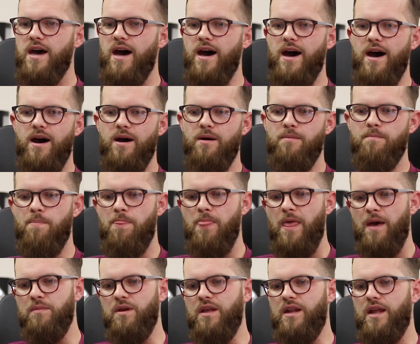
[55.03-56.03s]
Um,
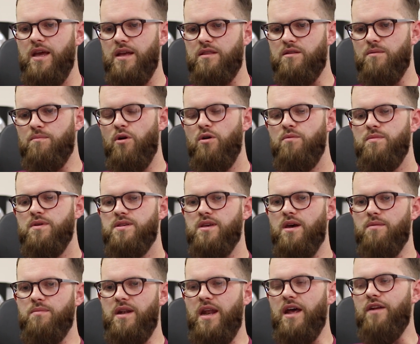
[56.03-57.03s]
I mean, at the moment,
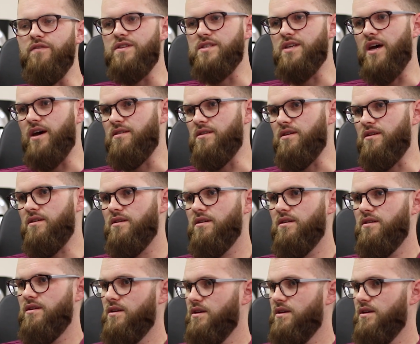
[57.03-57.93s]
I'm in advertising.